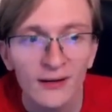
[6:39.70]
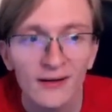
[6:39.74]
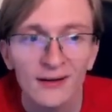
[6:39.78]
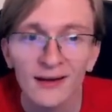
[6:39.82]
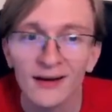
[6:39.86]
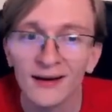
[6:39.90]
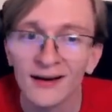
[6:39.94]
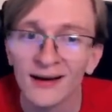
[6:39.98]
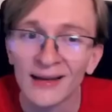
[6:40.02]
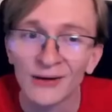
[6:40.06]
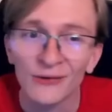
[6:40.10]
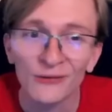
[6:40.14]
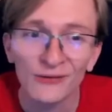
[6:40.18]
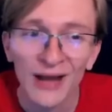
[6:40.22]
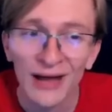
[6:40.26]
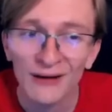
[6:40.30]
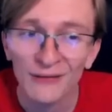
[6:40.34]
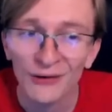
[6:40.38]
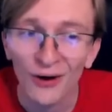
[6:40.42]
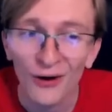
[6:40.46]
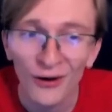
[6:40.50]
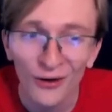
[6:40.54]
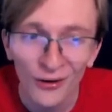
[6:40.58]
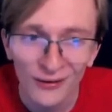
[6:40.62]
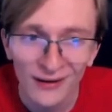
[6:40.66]
I don't have a
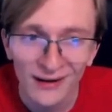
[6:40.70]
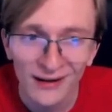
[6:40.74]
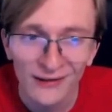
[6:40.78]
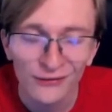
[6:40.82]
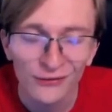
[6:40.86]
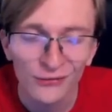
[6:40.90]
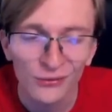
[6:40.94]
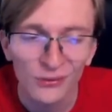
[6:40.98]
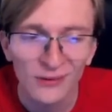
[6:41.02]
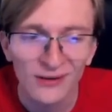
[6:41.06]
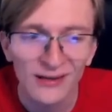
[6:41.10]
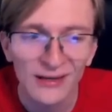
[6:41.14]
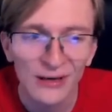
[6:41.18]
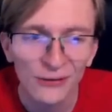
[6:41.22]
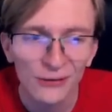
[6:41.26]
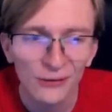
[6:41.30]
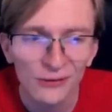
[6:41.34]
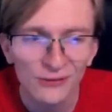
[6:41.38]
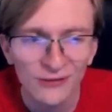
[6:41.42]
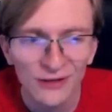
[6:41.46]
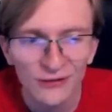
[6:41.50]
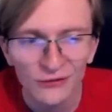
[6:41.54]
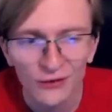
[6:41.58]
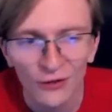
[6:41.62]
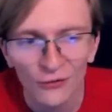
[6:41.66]
hard answer to it. Gyarados
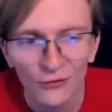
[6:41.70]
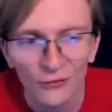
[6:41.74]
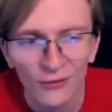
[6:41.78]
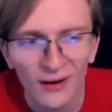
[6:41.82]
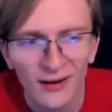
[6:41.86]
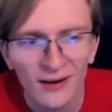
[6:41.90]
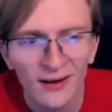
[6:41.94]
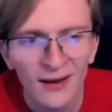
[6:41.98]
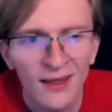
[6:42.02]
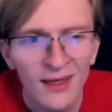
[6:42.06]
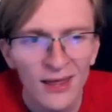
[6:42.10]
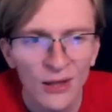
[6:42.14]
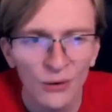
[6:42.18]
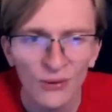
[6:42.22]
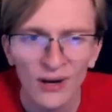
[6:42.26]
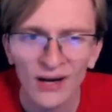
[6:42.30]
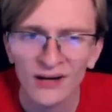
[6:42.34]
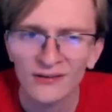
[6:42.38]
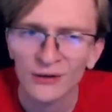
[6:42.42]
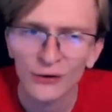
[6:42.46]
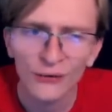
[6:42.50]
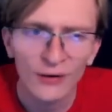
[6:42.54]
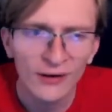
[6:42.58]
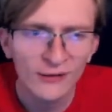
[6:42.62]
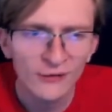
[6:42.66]
does alright.
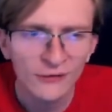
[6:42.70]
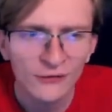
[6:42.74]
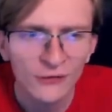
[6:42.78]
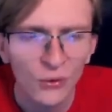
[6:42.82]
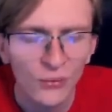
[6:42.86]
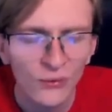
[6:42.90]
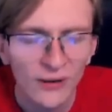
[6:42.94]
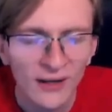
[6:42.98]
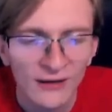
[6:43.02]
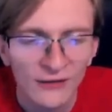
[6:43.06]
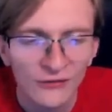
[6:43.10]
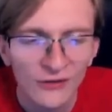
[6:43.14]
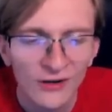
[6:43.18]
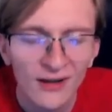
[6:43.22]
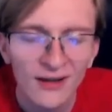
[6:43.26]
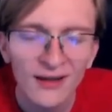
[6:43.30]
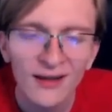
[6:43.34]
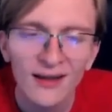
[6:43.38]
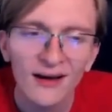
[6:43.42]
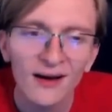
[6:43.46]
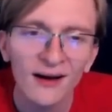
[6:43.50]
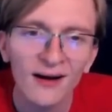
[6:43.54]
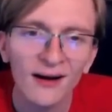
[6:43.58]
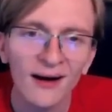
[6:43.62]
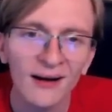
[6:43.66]
Quagsire has Stone Edge.
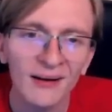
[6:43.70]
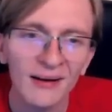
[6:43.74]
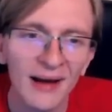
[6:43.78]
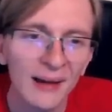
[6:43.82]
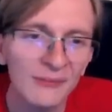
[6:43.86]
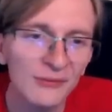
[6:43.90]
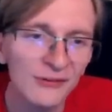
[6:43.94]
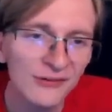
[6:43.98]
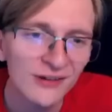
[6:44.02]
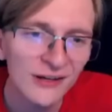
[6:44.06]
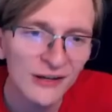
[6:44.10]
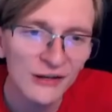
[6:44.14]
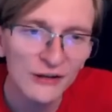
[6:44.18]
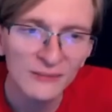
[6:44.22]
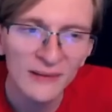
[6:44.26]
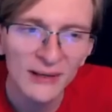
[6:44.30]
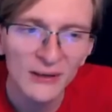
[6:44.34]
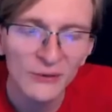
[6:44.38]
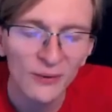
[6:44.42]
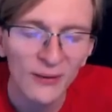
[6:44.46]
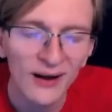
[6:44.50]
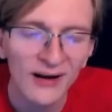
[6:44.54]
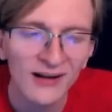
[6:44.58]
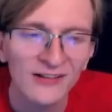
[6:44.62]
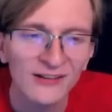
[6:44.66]
I'm just going to use my
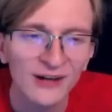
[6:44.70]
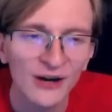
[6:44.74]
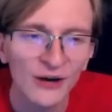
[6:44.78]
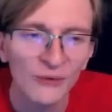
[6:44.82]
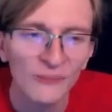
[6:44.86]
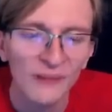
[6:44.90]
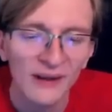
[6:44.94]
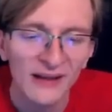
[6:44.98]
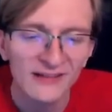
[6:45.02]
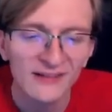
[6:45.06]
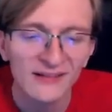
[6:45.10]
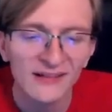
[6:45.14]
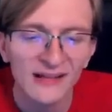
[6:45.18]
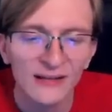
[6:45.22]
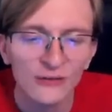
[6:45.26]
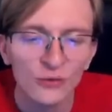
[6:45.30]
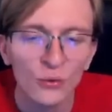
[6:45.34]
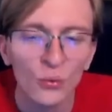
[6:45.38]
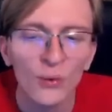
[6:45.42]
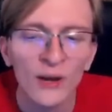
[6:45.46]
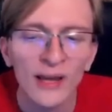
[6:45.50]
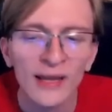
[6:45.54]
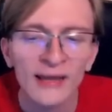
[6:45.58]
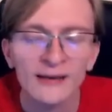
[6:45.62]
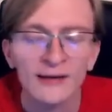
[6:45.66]
Quagsire basically as a
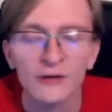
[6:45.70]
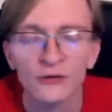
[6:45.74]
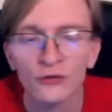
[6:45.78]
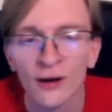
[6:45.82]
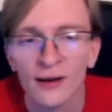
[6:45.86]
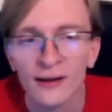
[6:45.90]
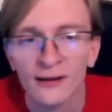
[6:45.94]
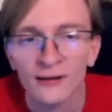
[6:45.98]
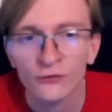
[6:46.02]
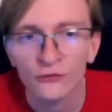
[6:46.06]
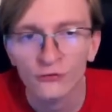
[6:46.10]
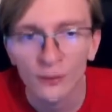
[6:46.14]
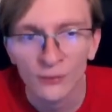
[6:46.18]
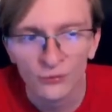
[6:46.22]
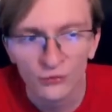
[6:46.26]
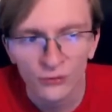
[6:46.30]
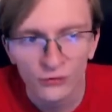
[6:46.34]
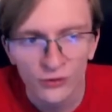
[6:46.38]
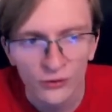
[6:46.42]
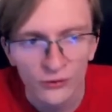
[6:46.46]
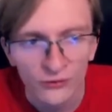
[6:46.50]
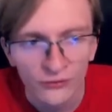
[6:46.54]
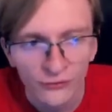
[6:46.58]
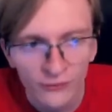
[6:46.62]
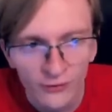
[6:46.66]
way to try to strip
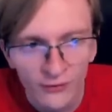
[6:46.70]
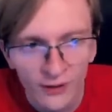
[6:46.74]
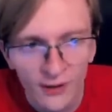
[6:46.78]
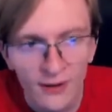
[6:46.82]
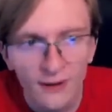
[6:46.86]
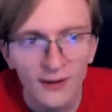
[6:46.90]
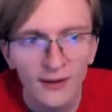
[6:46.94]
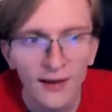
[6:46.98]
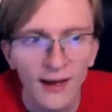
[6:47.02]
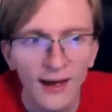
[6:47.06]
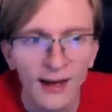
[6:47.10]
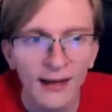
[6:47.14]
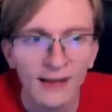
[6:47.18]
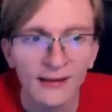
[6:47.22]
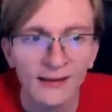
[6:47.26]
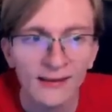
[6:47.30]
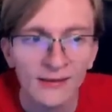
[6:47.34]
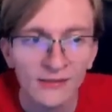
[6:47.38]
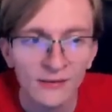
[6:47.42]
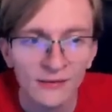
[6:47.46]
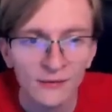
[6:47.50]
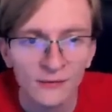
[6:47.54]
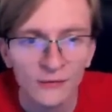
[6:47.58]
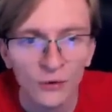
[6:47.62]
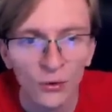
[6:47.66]
shields. I get
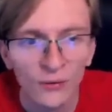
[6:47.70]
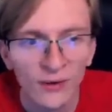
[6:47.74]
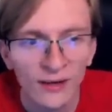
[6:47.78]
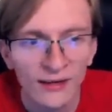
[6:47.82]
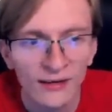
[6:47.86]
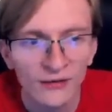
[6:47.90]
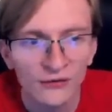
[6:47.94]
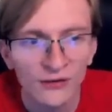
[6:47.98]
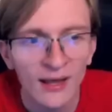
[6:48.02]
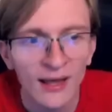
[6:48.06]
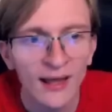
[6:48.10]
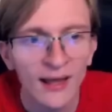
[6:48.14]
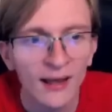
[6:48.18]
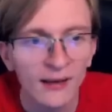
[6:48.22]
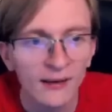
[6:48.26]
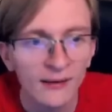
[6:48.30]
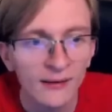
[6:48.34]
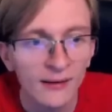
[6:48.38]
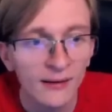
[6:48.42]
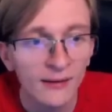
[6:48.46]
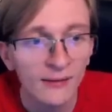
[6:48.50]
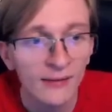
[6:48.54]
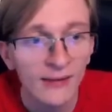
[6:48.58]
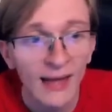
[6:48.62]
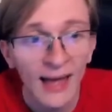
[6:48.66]
the Stone Edge, and
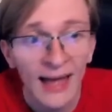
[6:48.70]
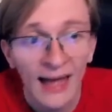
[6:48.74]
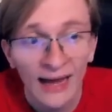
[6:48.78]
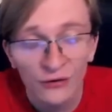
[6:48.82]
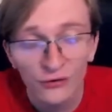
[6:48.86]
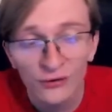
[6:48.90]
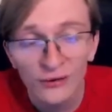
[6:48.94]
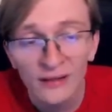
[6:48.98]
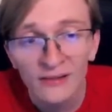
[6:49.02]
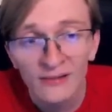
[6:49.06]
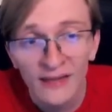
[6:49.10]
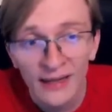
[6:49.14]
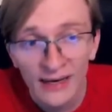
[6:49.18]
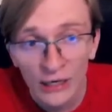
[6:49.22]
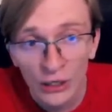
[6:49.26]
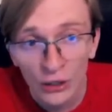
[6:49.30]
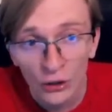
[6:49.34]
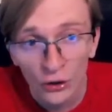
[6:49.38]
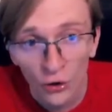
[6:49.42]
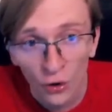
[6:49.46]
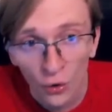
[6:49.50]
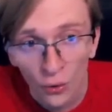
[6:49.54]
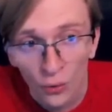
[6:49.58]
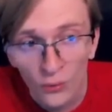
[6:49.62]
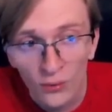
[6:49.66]
they actually let it
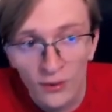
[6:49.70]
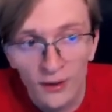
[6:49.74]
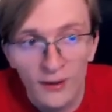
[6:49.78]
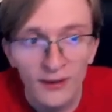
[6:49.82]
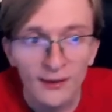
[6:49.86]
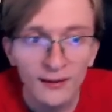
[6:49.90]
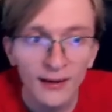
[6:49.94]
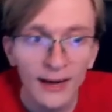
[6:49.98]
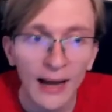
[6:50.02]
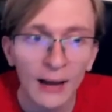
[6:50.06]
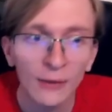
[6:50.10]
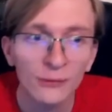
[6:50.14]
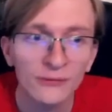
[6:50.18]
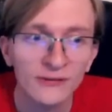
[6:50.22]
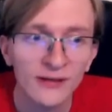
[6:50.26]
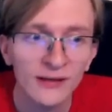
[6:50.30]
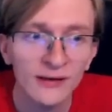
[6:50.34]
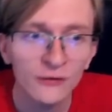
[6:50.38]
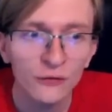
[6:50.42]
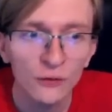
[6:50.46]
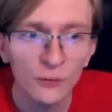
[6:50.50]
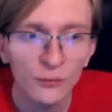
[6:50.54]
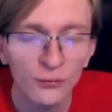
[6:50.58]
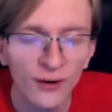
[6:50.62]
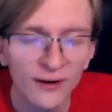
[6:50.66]
go. I was kind of
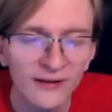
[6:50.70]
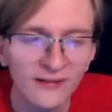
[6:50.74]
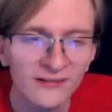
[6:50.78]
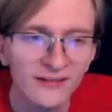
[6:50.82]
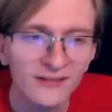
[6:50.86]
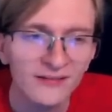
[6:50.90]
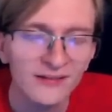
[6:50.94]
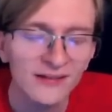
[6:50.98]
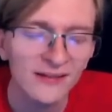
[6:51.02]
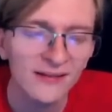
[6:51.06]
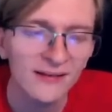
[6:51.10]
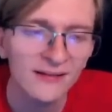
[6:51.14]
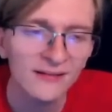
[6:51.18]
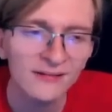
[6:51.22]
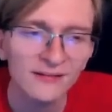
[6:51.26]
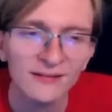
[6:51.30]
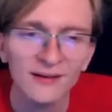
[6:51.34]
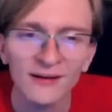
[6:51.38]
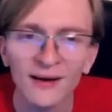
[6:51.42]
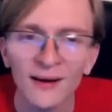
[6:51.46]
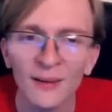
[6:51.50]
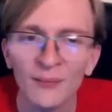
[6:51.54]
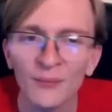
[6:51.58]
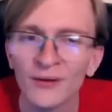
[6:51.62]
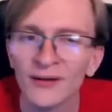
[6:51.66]
surprised to see this,
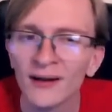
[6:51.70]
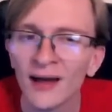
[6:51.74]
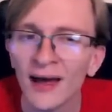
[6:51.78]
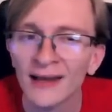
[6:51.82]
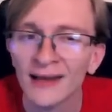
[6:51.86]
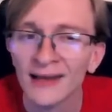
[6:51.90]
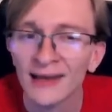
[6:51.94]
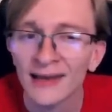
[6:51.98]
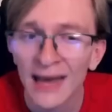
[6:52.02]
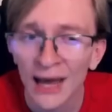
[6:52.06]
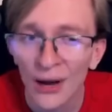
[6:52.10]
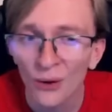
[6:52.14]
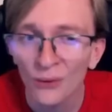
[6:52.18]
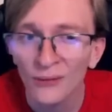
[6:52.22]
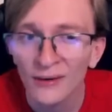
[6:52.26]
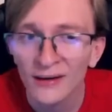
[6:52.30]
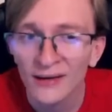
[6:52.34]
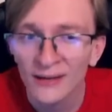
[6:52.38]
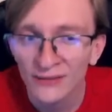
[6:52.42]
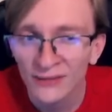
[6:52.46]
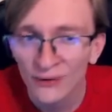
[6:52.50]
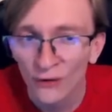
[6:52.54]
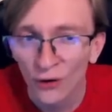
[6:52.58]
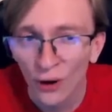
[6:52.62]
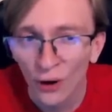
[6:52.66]
but I can now
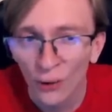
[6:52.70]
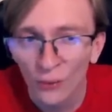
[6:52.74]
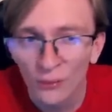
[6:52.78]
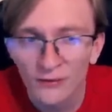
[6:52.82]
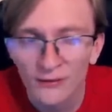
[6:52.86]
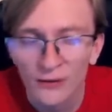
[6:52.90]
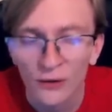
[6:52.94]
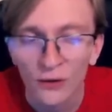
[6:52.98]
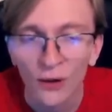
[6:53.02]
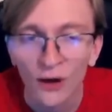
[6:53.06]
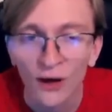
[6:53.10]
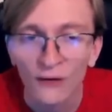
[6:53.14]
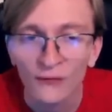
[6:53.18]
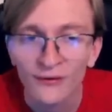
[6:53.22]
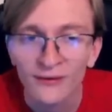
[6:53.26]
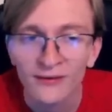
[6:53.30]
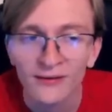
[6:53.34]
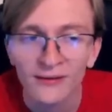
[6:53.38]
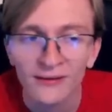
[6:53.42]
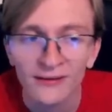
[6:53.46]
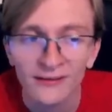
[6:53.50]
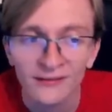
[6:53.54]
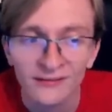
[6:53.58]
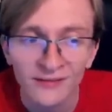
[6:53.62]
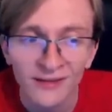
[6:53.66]
get the Aqua Tail off into
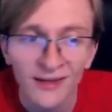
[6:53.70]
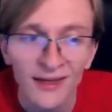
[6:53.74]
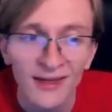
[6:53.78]
this.